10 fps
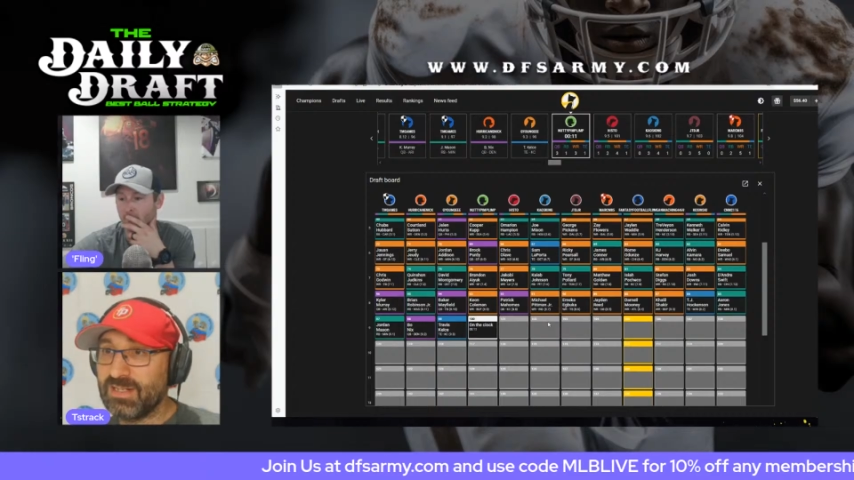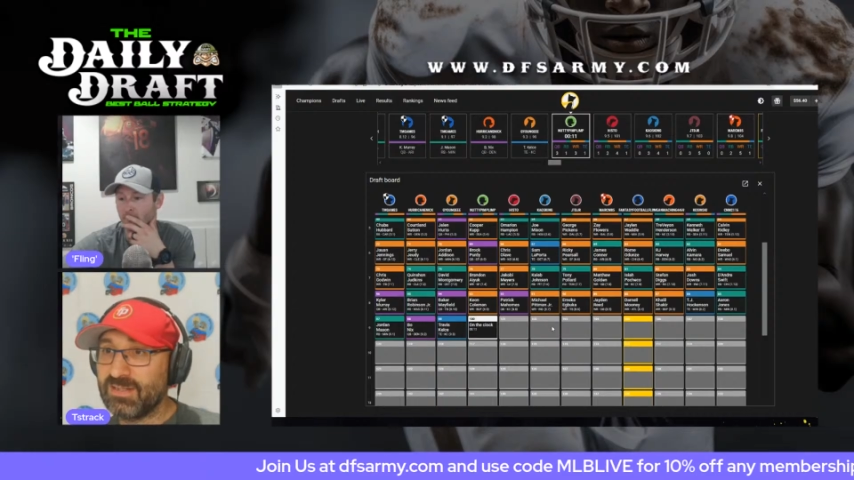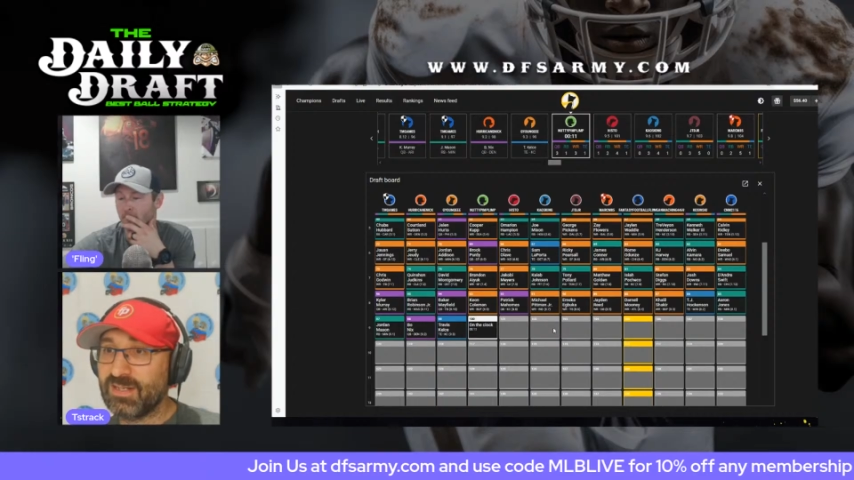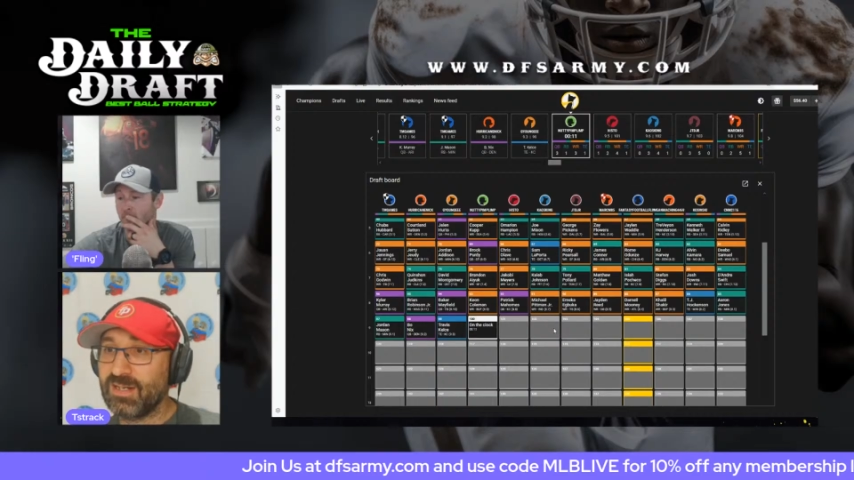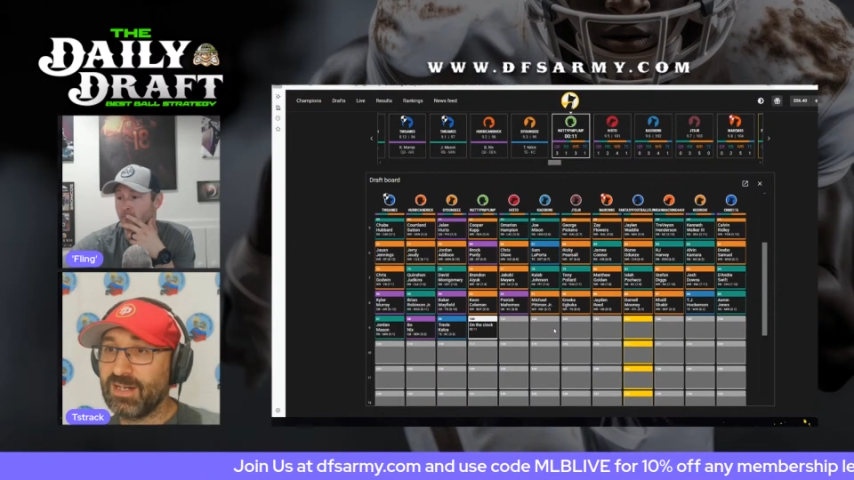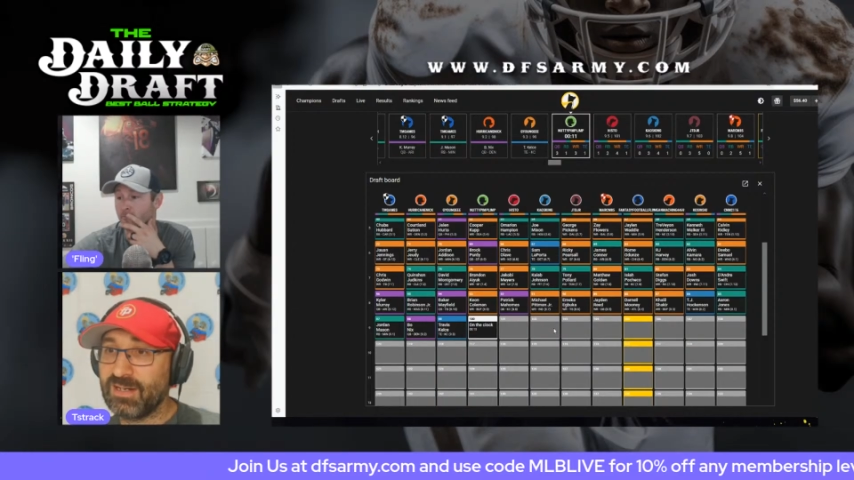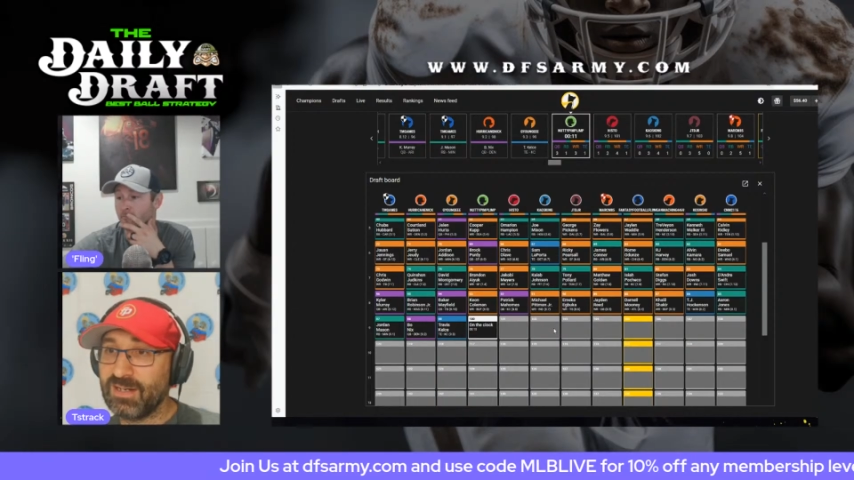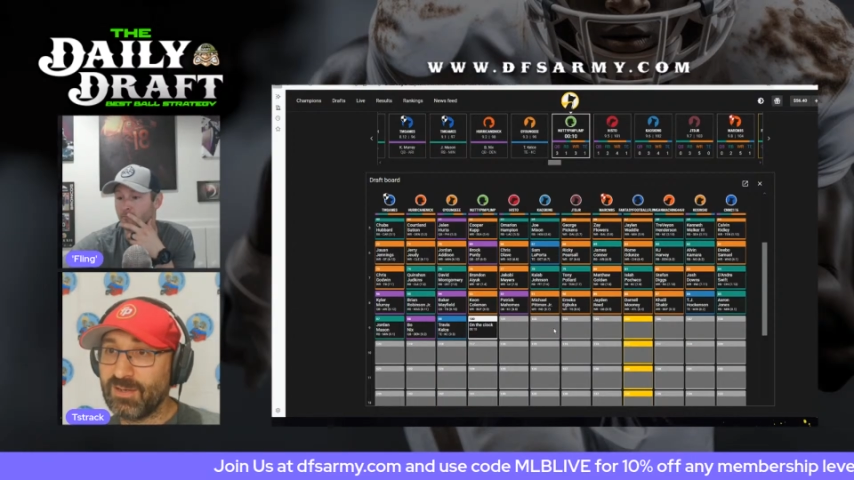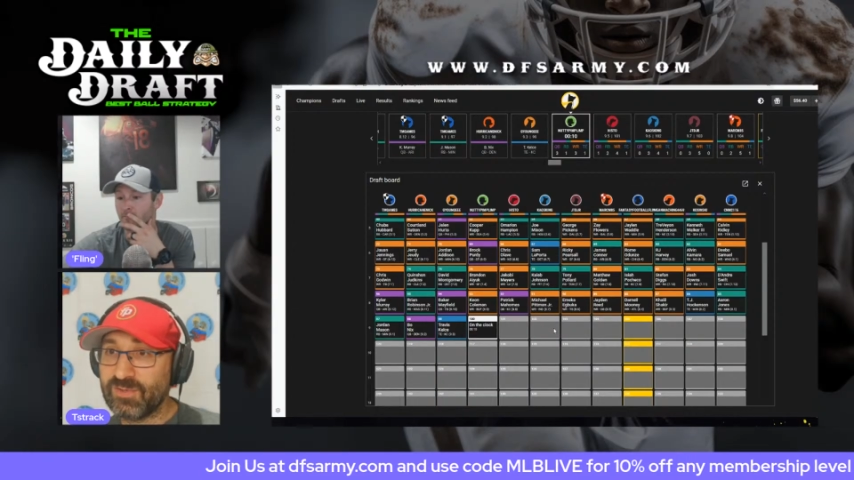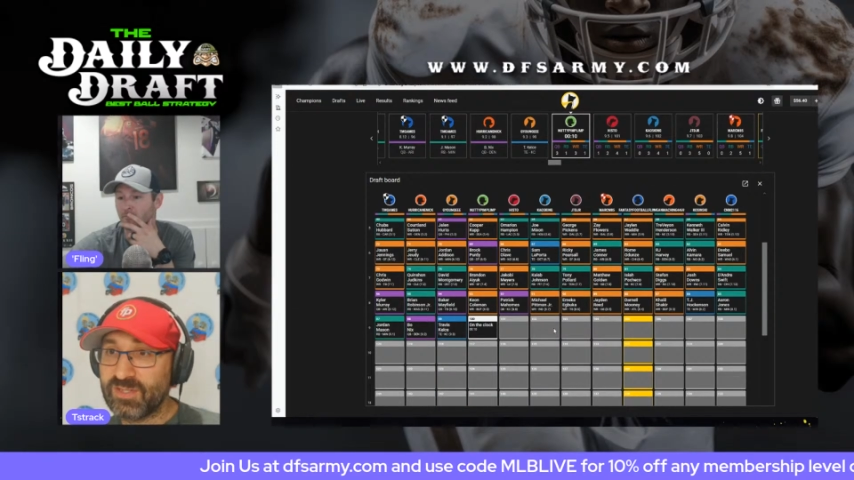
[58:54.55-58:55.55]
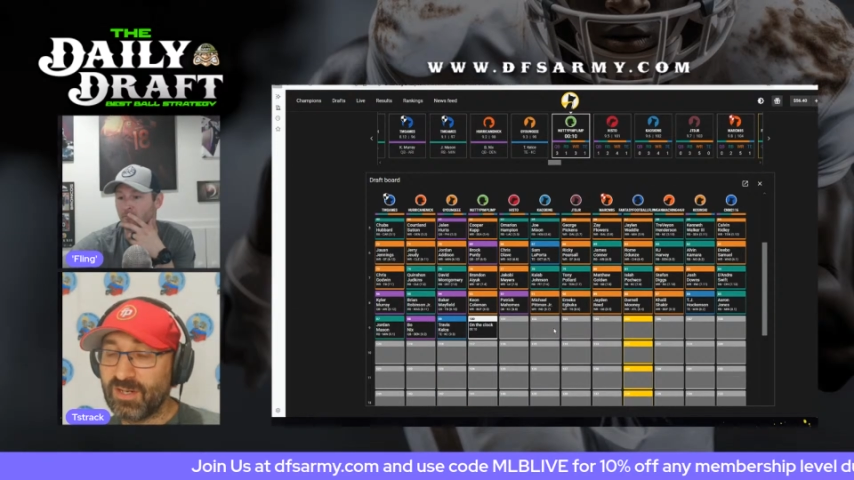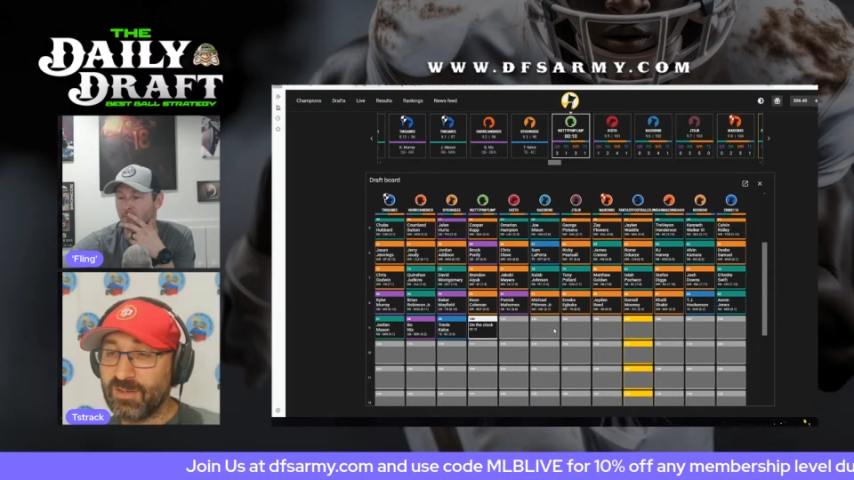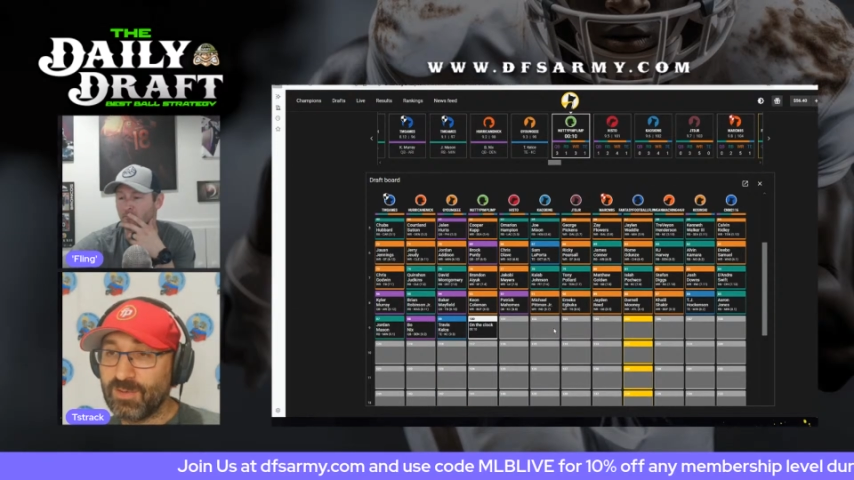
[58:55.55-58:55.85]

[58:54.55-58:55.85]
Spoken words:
inside and outside,